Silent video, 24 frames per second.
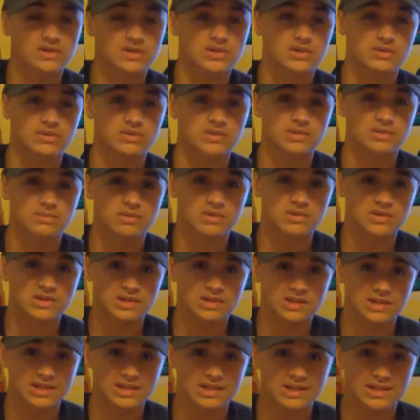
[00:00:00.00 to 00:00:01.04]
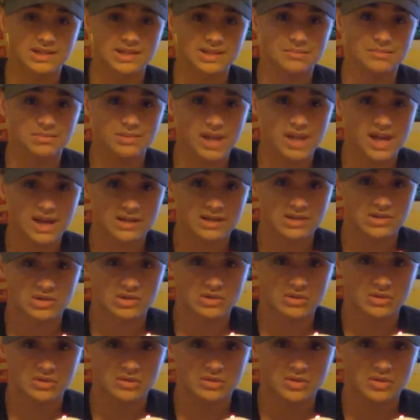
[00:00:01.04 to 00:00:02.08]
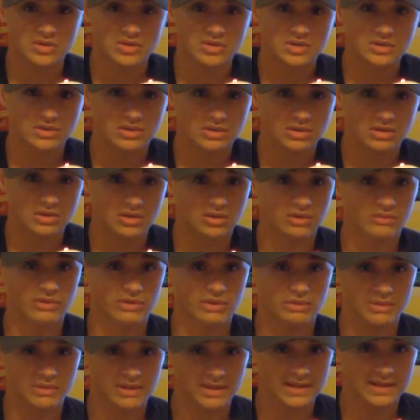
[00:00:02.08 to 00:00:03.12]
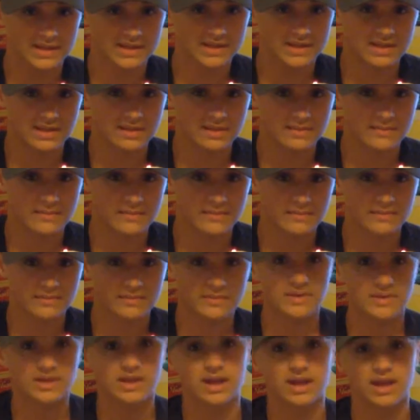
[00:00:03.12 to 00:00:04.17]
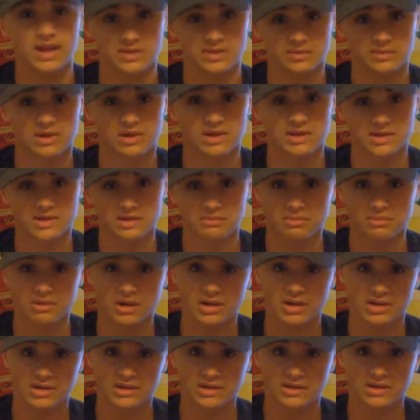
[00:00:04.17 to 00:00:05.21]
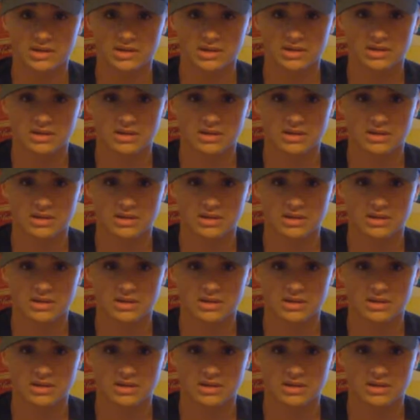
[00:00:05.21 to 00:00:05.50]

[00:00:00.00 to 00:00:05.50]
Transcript: So supposedly the black toes are re-releasing, as well as the breads.